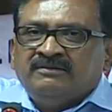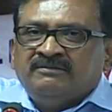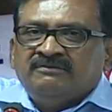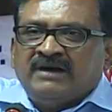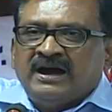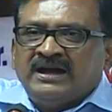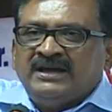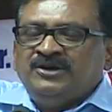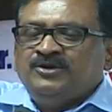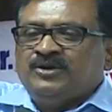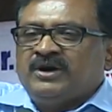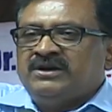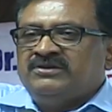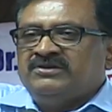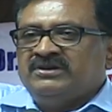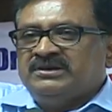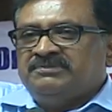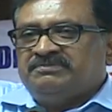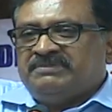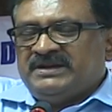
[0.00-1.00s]
Why you are
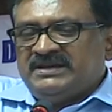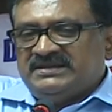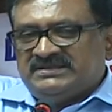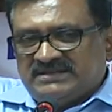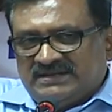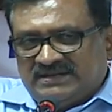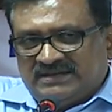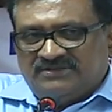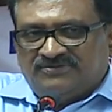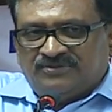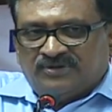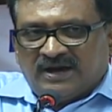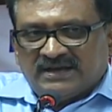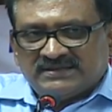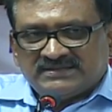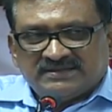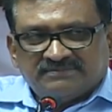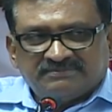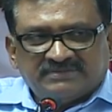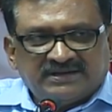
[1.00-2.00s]
doing PhD? If you
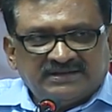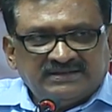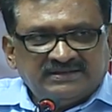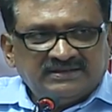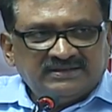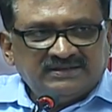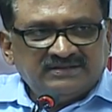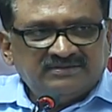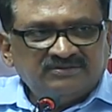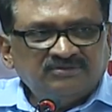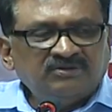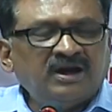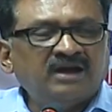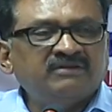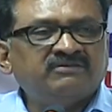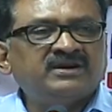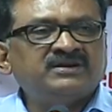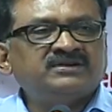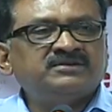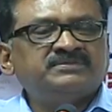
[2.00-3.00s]
ask somebody, no,
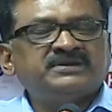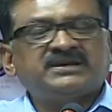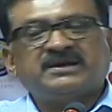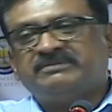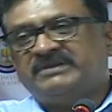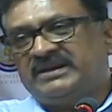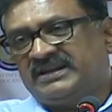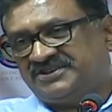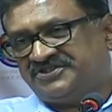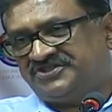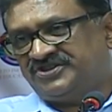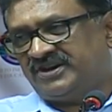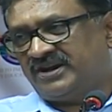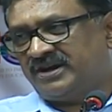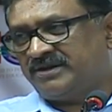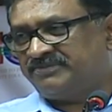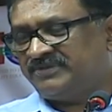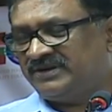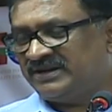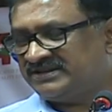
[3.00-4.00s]
I want to become a lecturer,
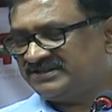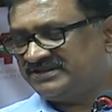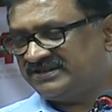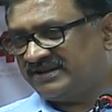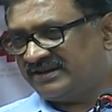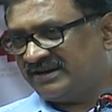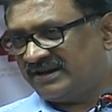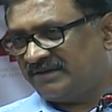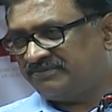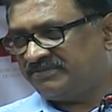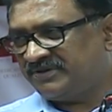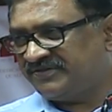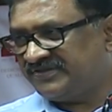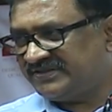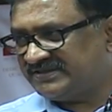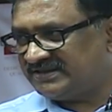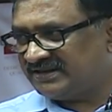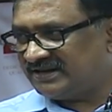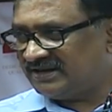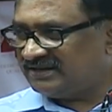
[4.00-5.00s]
or
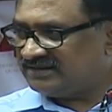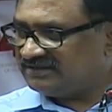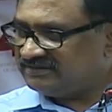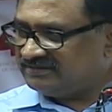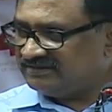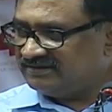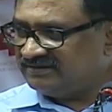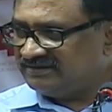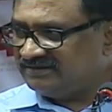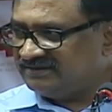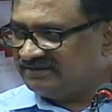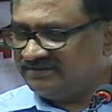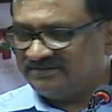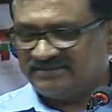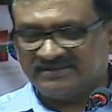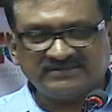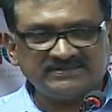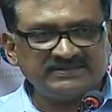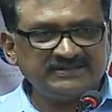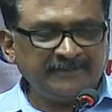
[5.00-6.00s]
professor, or
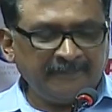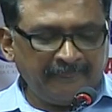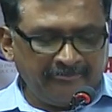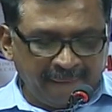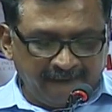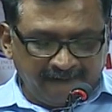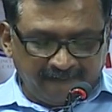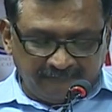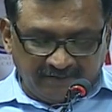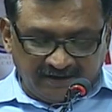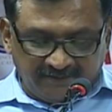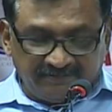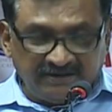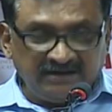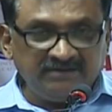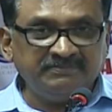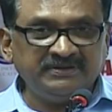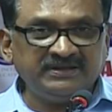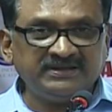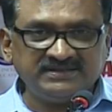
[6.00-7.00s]
university. But
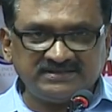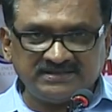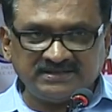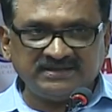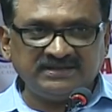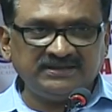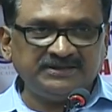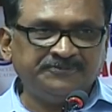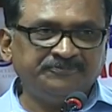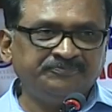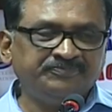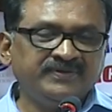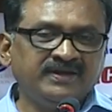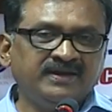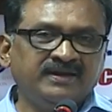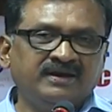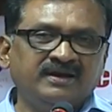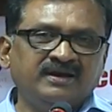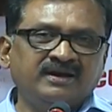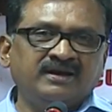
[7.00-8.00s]
believe me, recently,
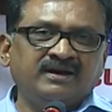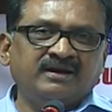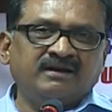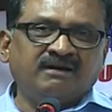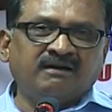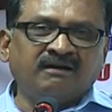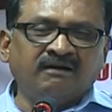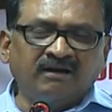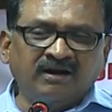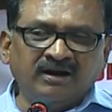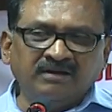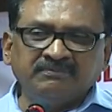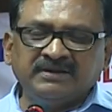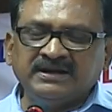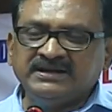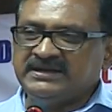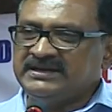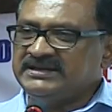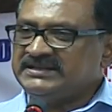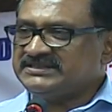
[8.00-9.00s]
all
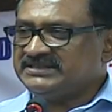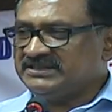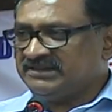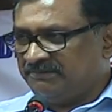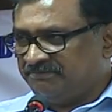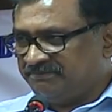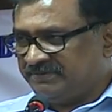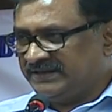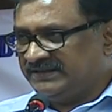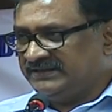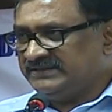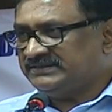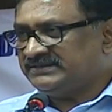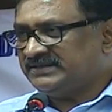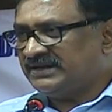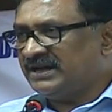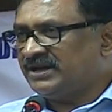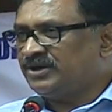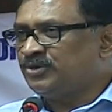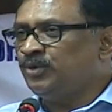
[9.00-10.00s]
multinational companies
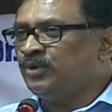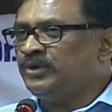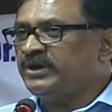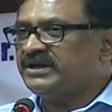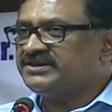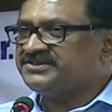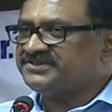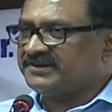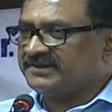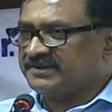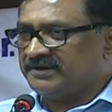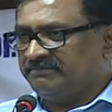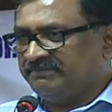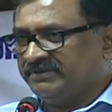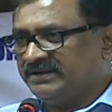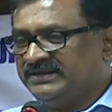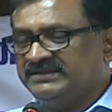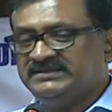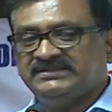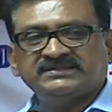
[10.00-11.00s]
and good HR
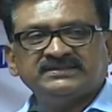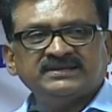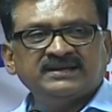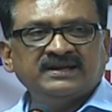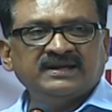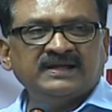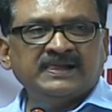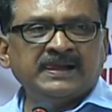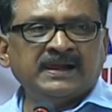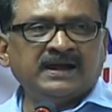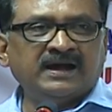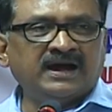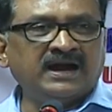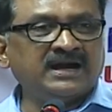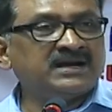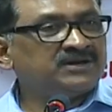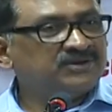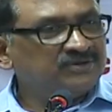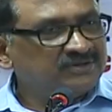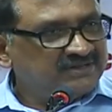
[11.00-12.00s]
companies
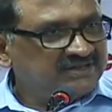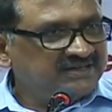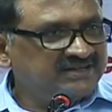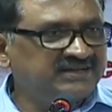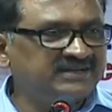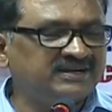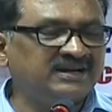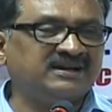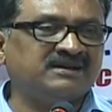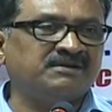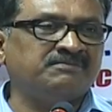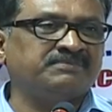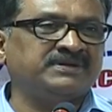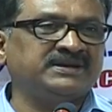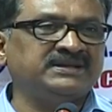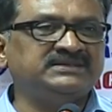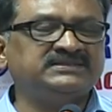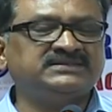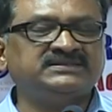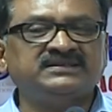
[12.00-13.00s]
and good Indian
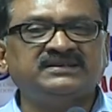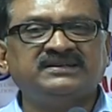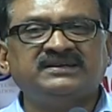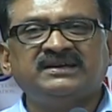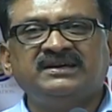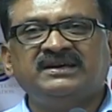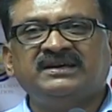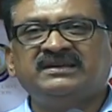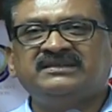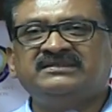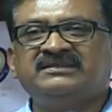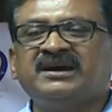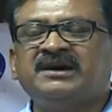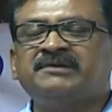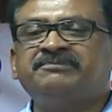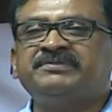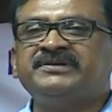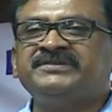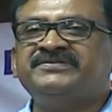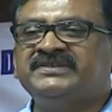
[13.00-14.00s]
companies, they
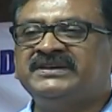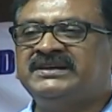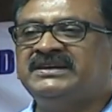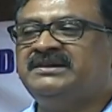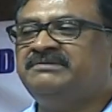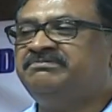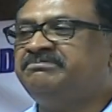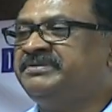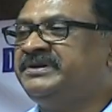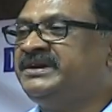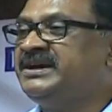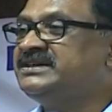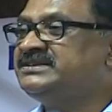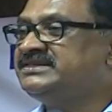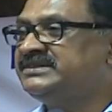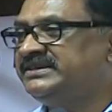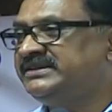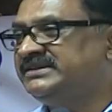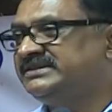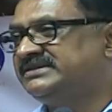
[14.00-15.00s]
are preferring
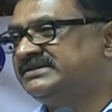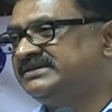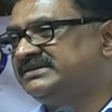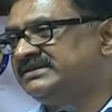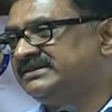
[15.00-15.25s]
PhDs